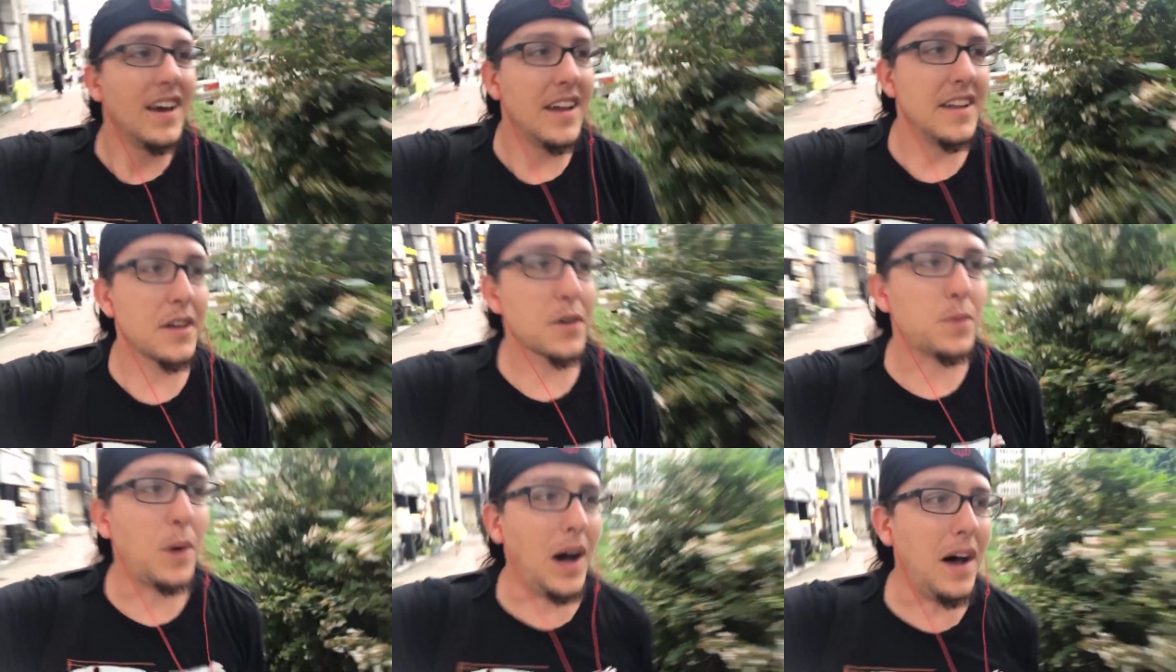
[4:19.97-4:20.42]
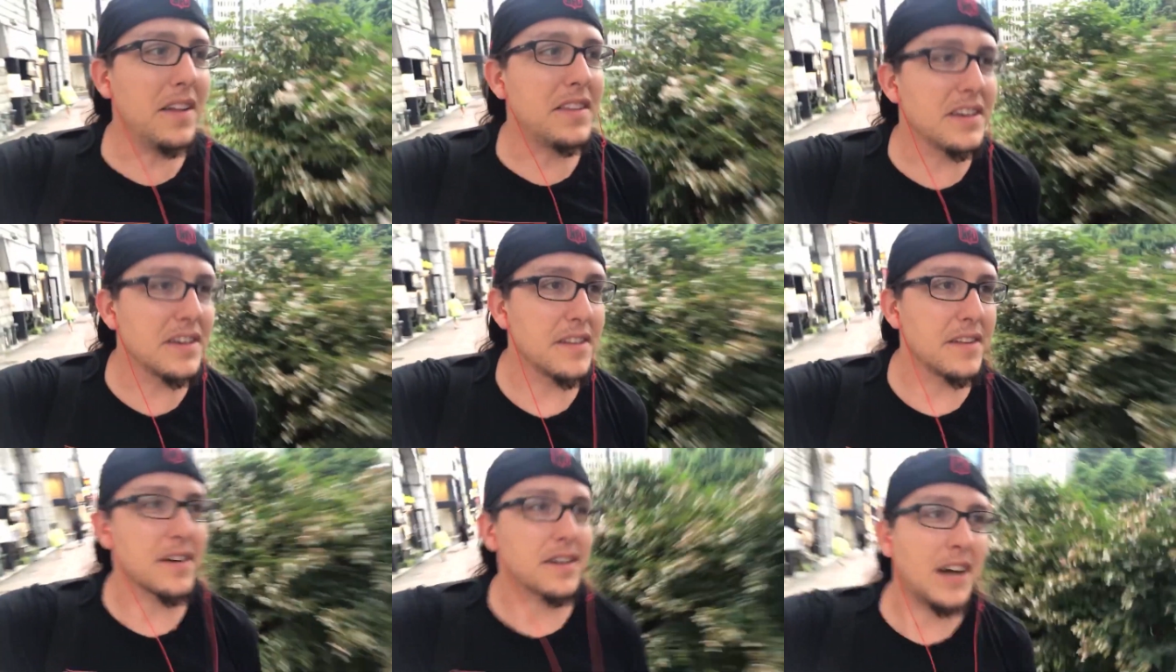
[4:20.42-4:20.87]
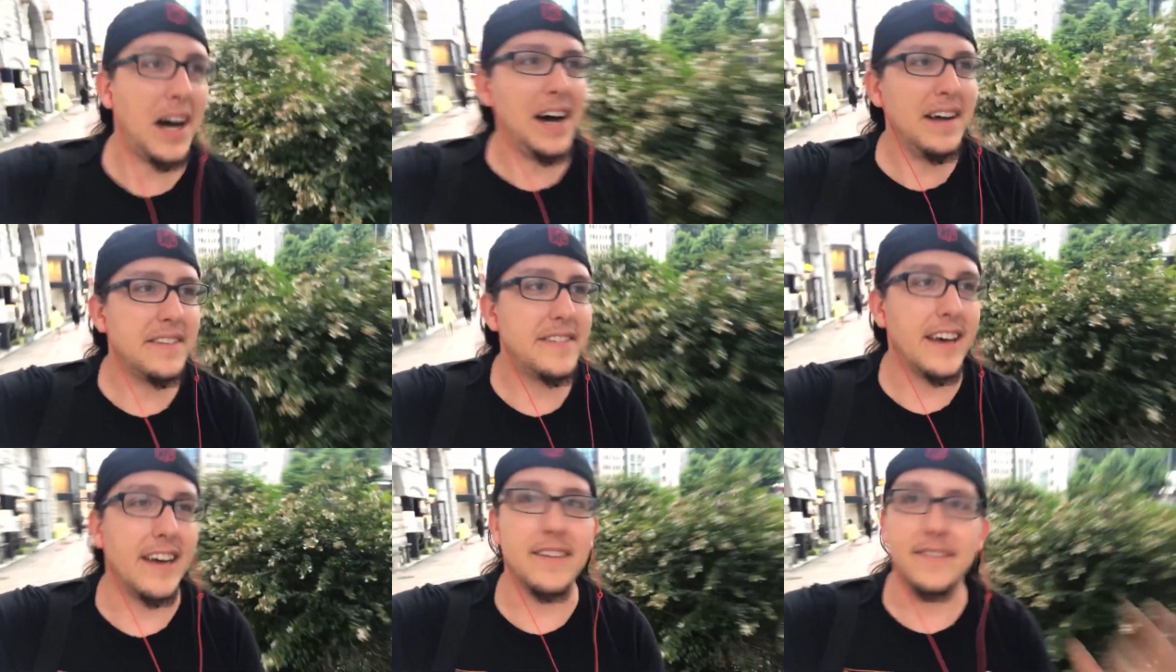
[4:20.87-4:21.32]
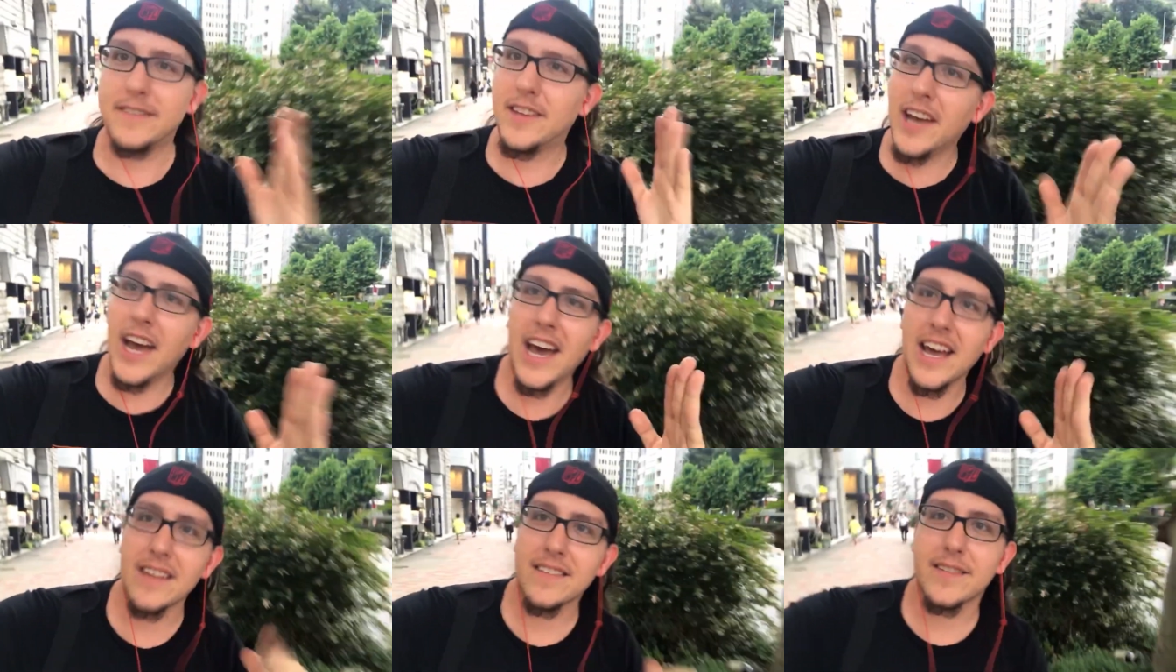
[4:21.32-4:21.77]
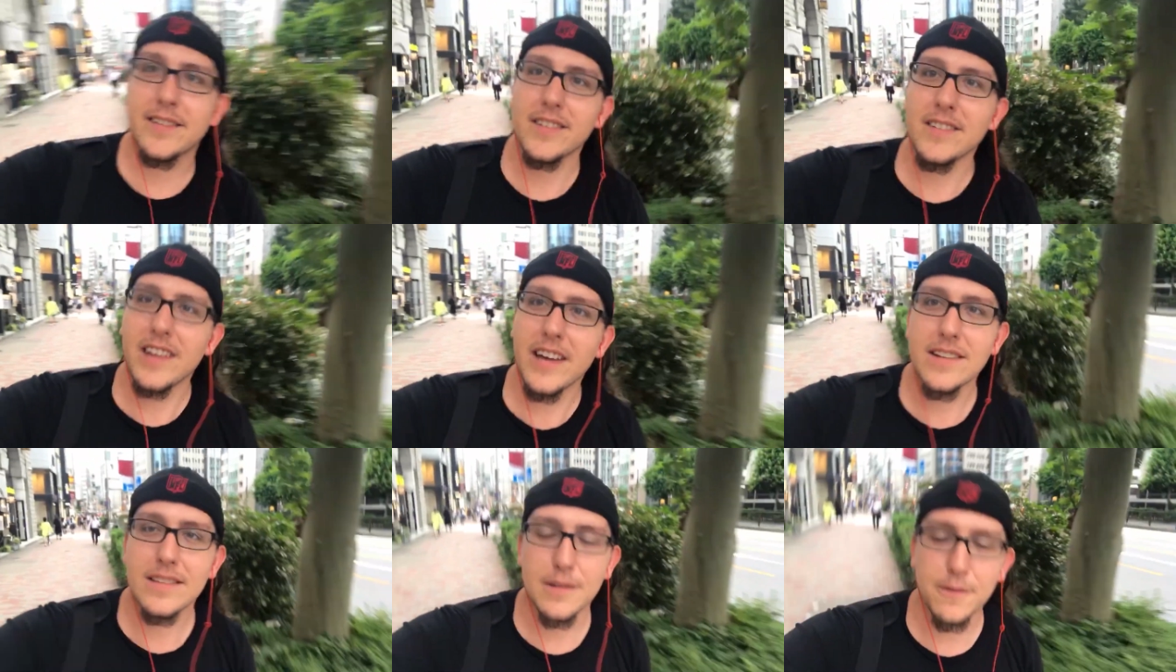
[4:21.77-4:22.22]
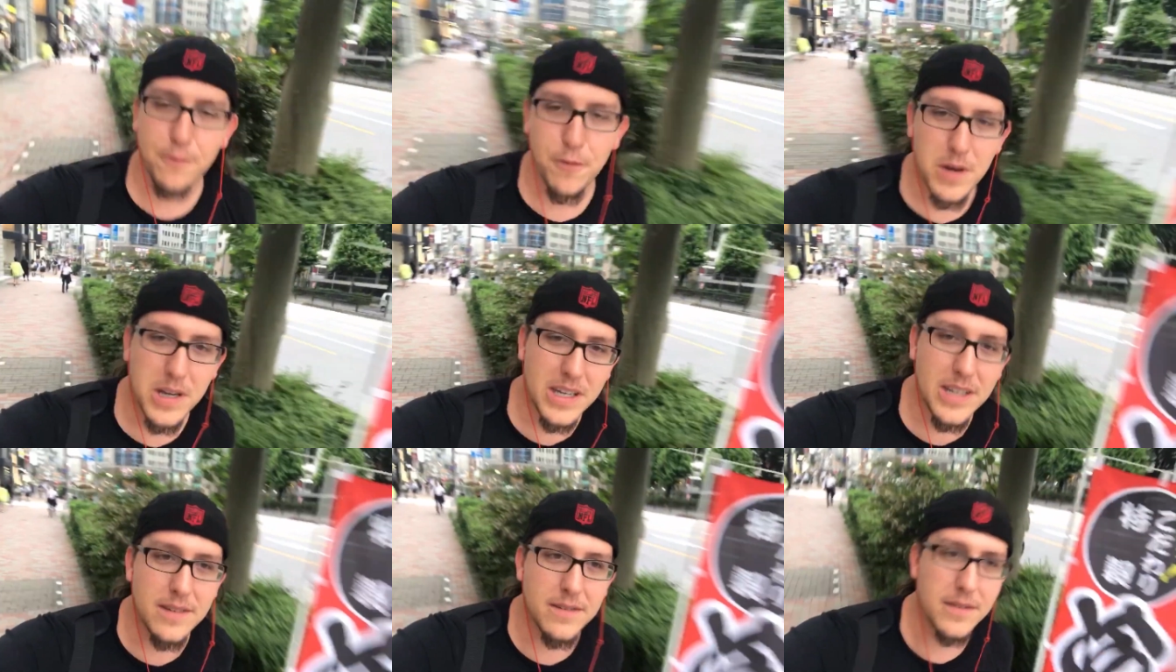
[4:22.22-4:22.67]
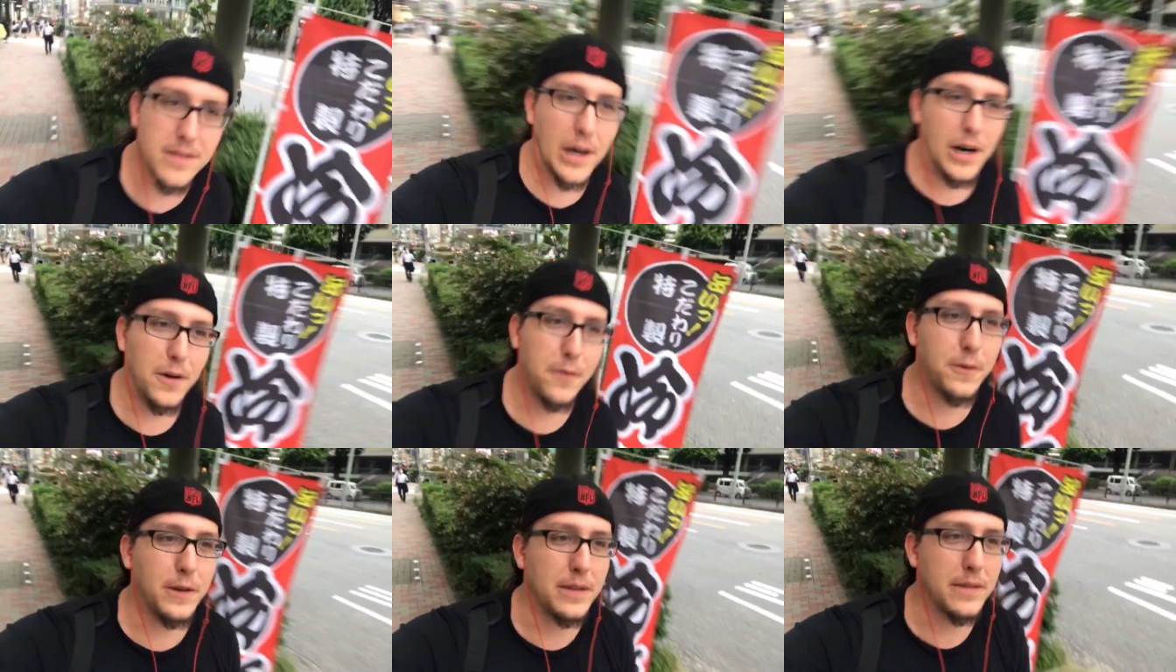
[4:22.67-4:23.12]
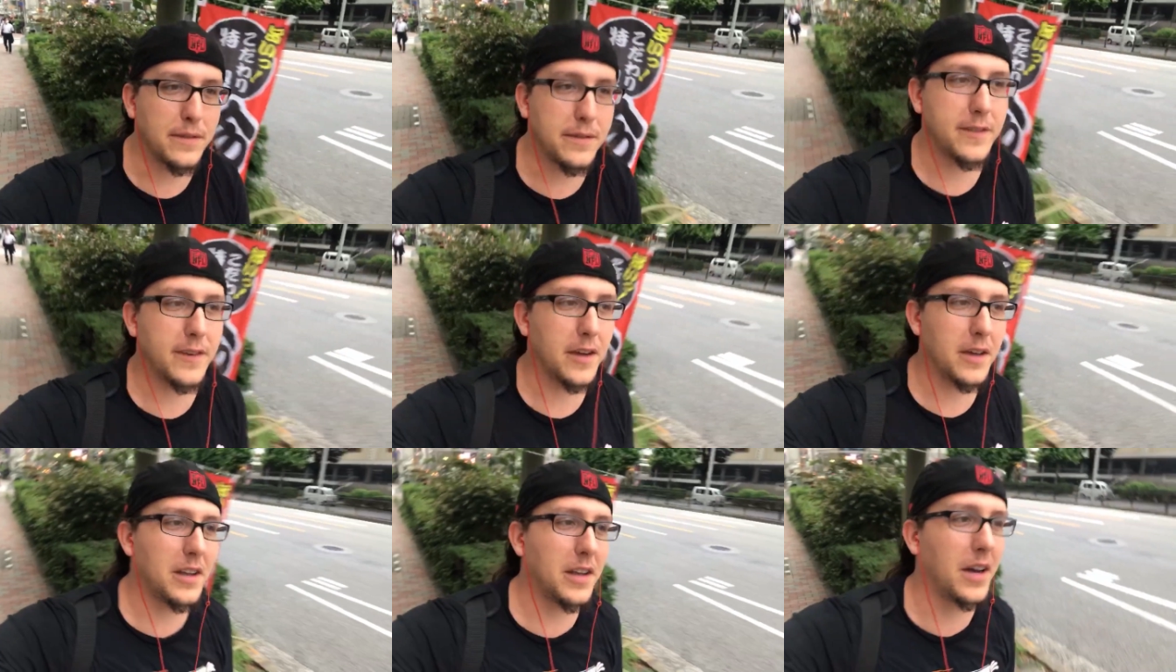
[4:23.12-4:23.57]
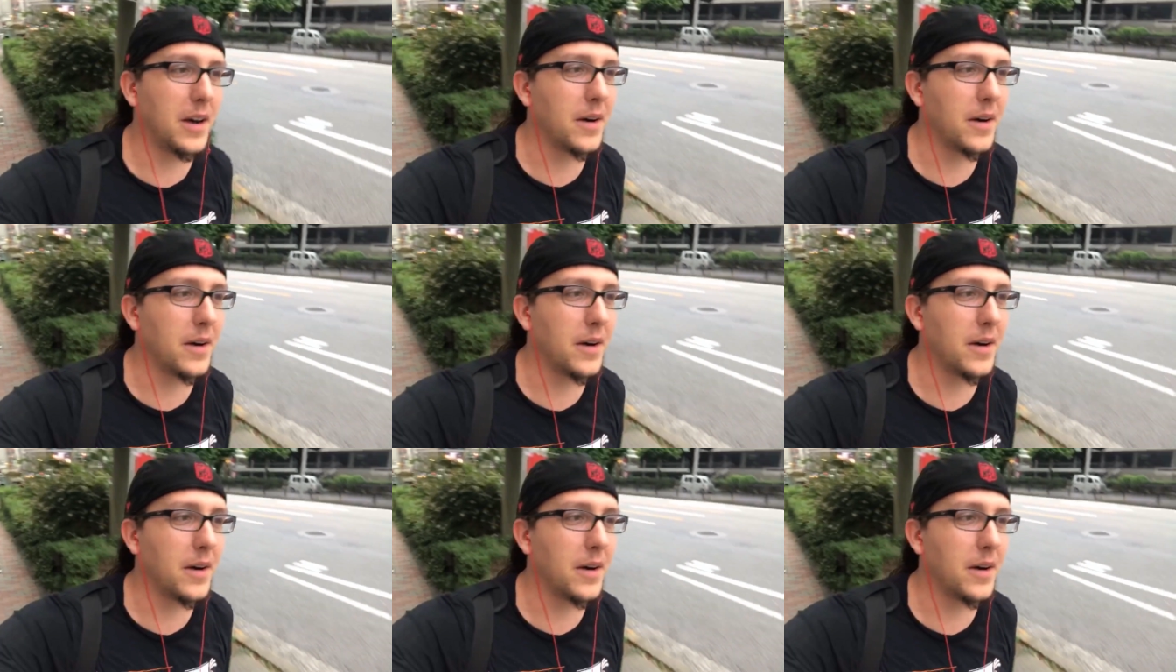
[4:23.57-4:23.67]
and the quality of their content tanks like the freaking dolphins. So, you